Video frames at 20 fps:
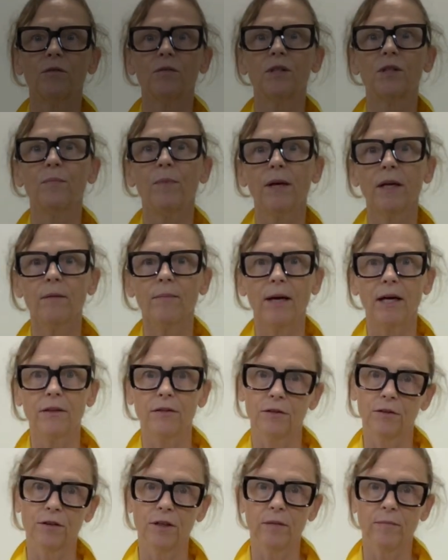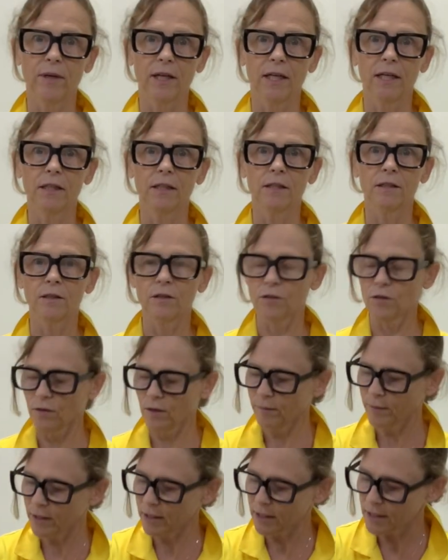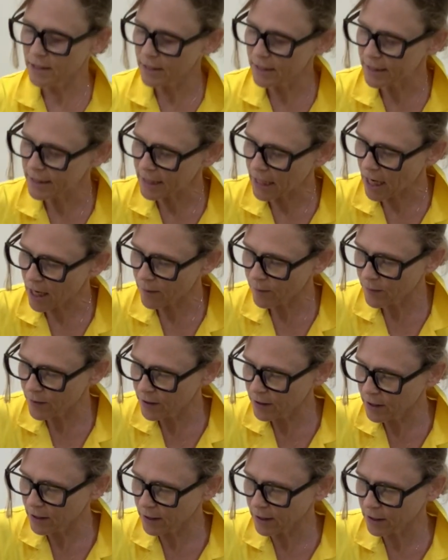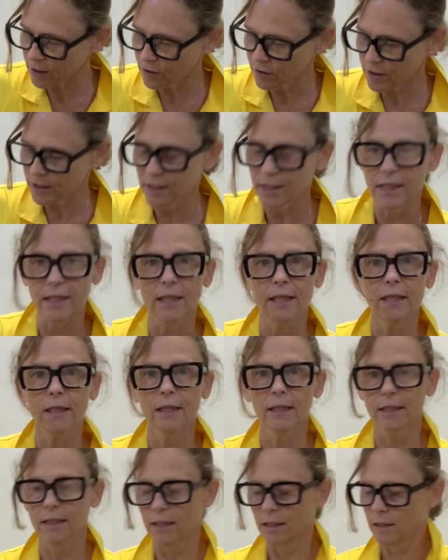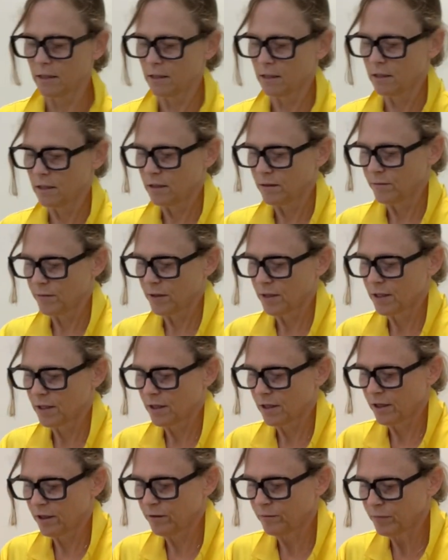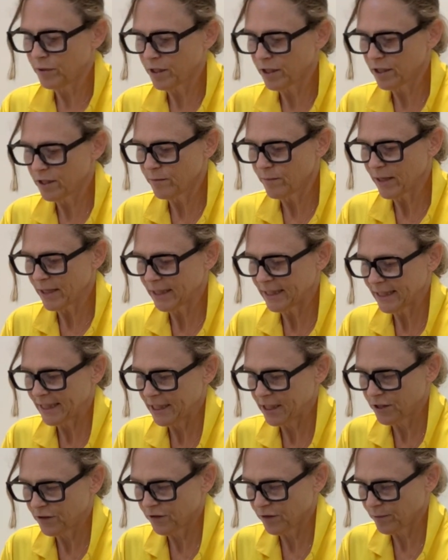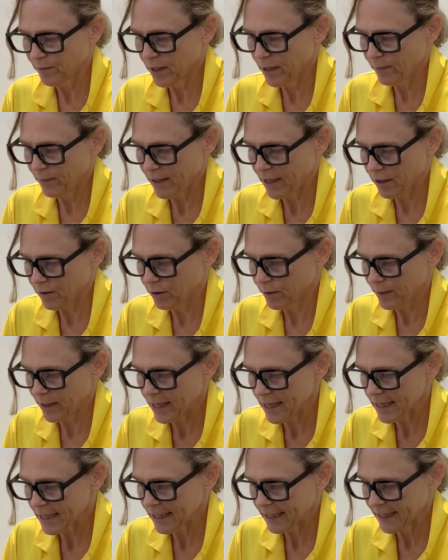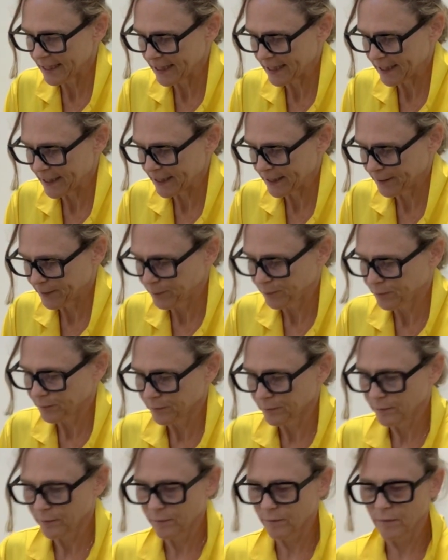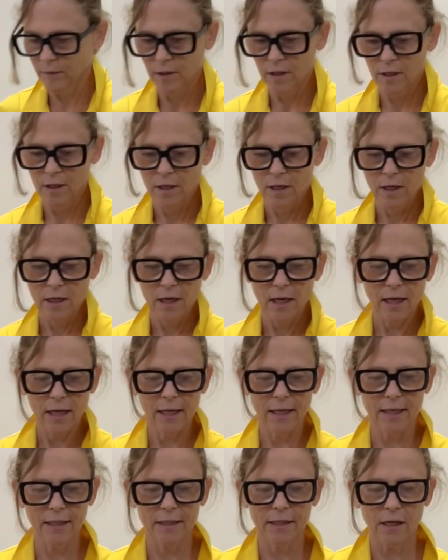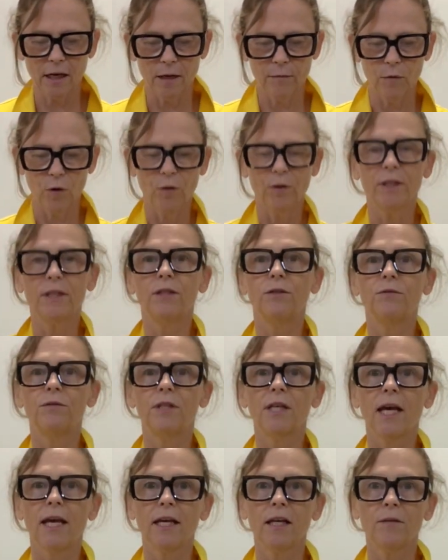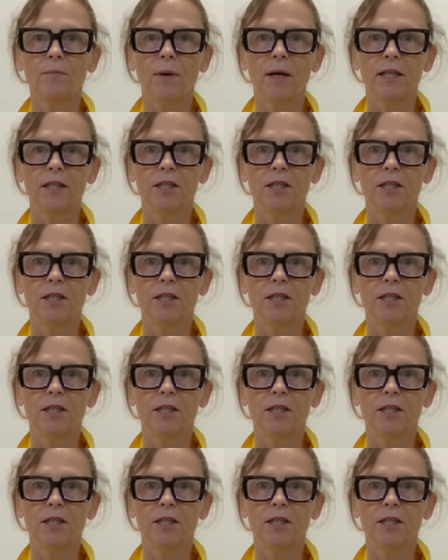it's been about 30 minutes, so I'm going to stop the electricity. I'm going to unplug my leads from my power box. And I'm going to take my